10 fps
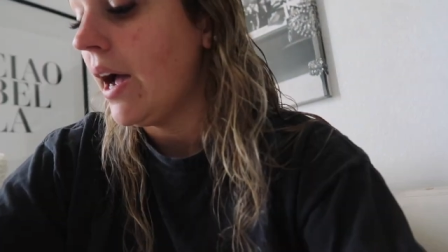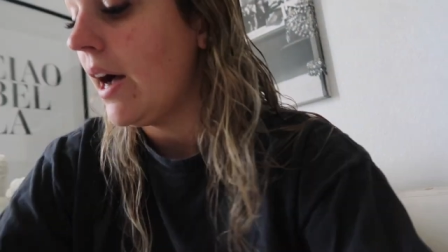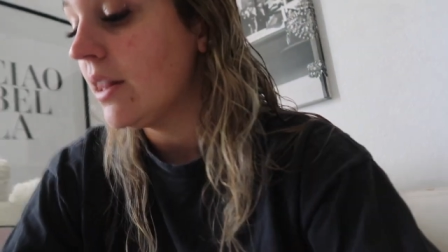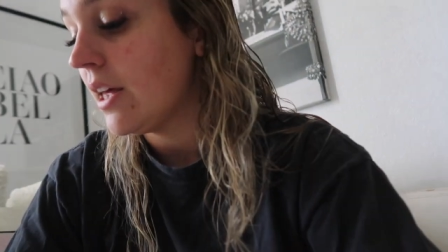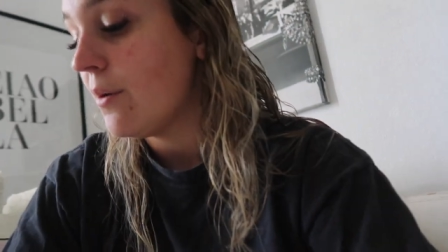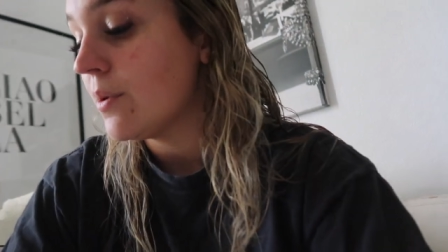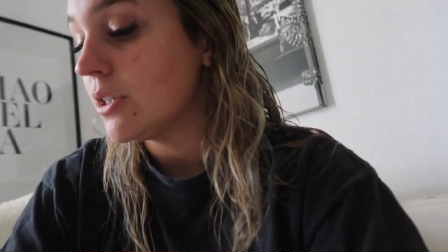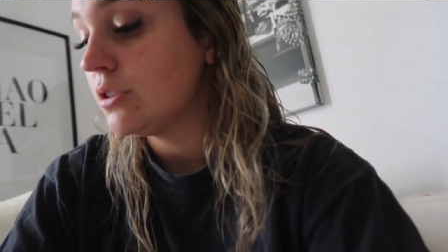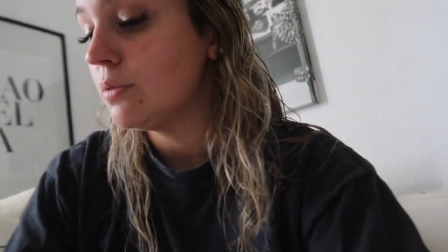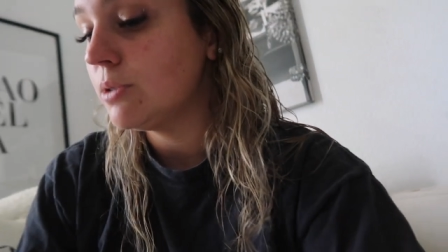yeah, they
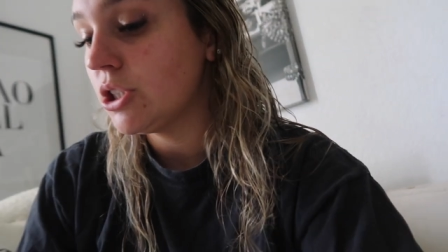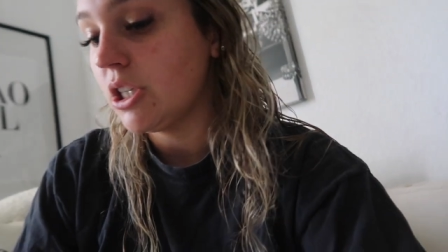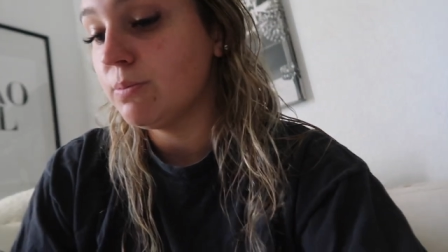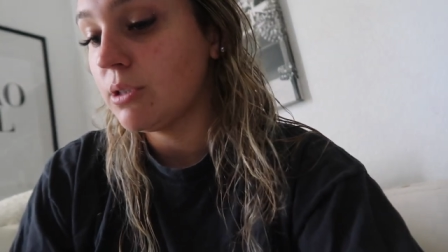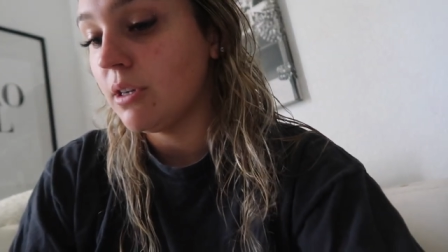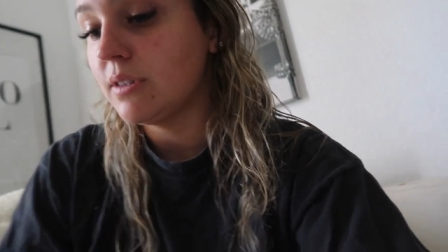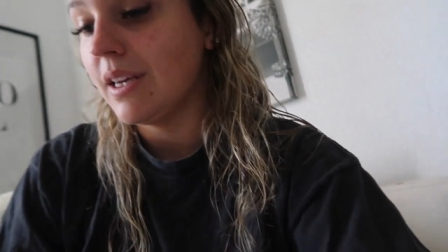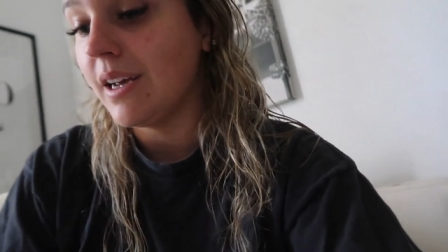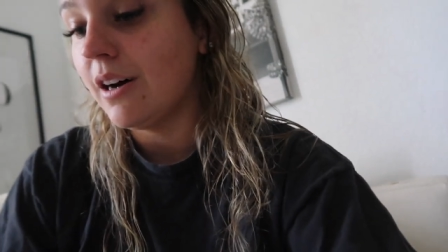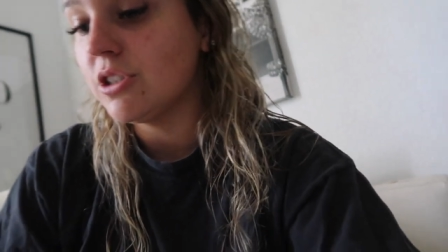were super cheap, so I was
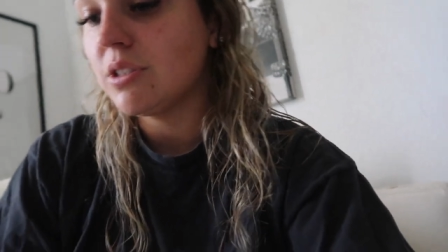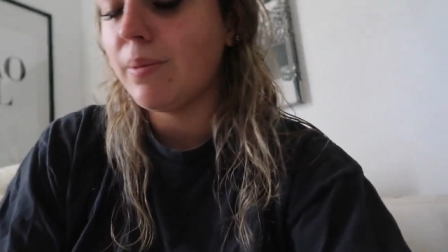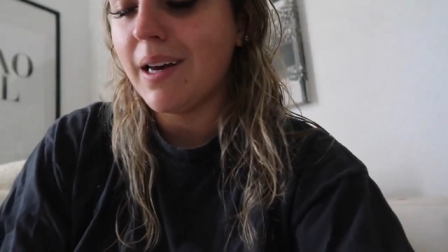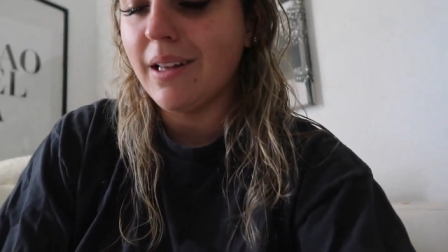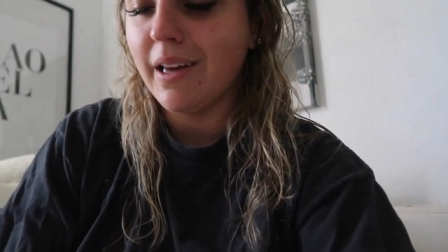like, I'll just buy